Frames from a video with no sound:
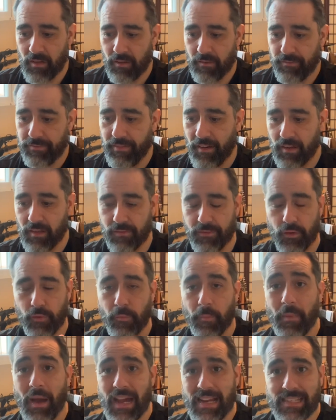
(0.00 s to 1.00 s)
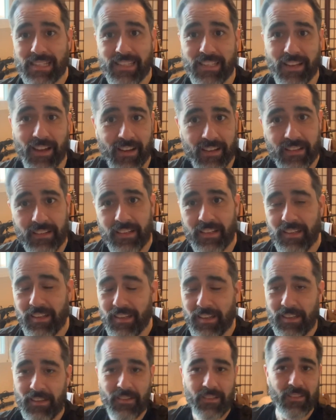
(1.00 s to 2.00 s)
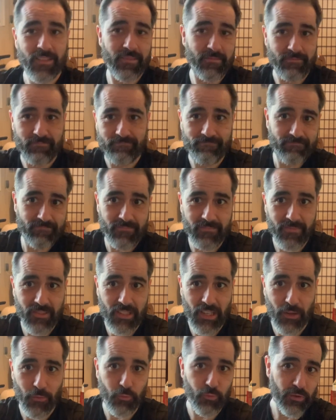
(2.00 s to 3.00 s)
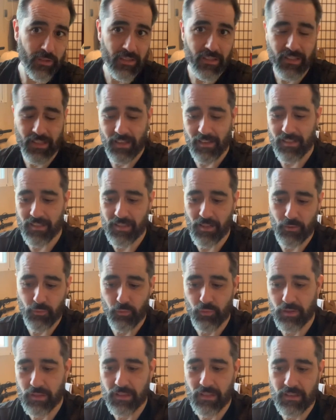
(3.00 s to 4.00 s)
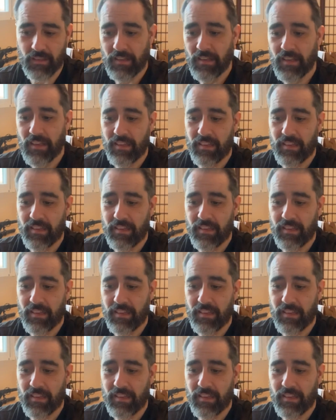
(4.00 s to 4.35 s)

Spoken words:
Fabio Massa. Saluti, cari saluti.